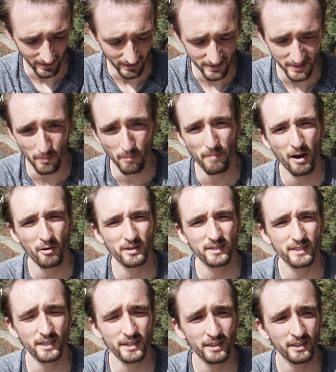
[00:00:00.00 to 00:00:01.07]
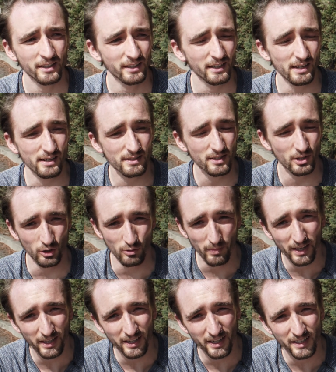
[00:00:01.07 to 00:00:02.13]
It's embarrassing, it's
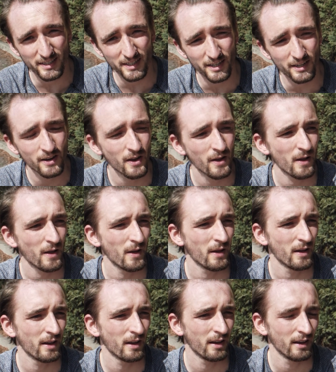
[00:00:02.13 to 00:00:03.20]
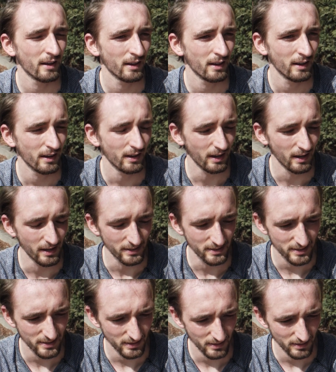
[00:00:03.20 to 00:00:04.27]
humiliating,
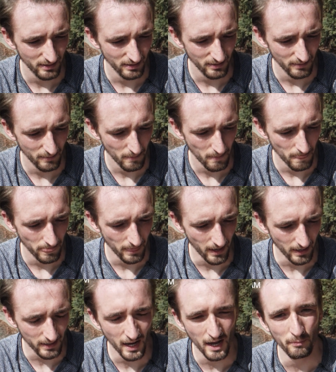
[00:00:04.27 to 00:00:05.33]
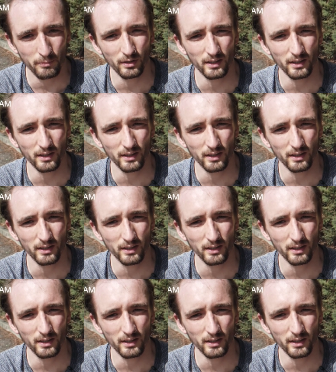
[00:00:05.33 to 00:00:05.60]
and I can't